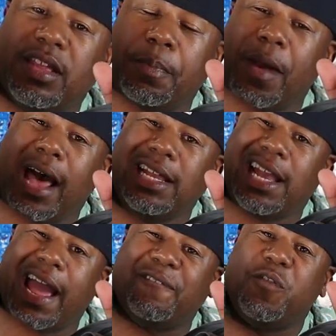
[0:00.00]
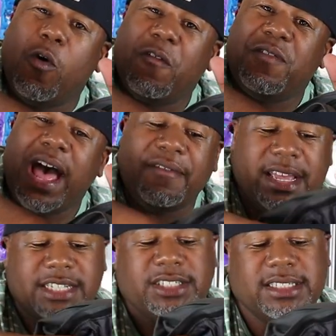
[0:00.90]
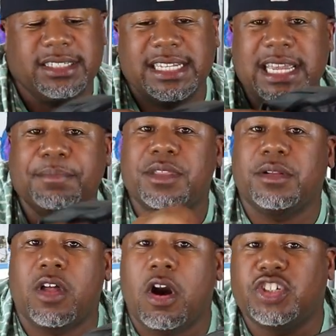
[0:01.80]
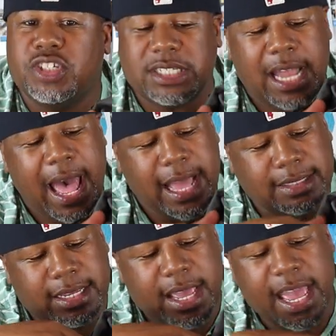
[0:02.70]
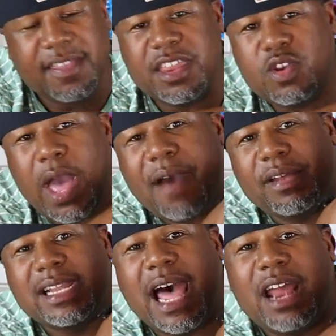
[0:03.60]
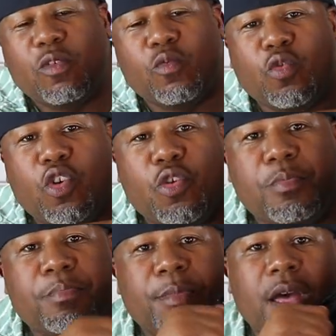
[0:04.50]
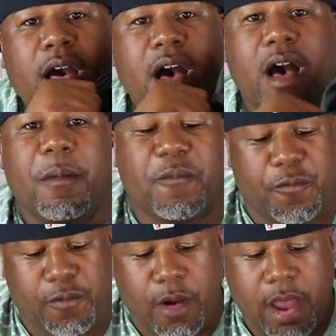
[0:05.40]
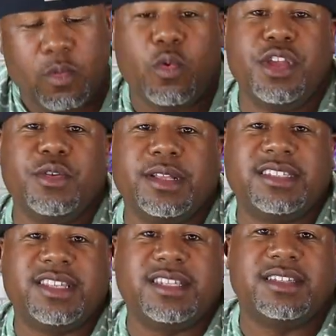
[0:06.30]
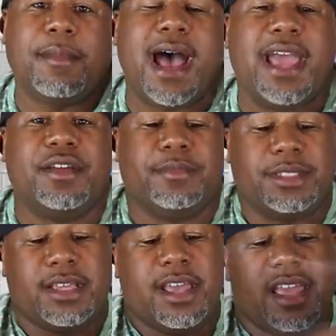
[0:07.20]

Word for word: They're probably like four or five inches deep, the larger slots, and then you have a lot of room up front where you can stick some items.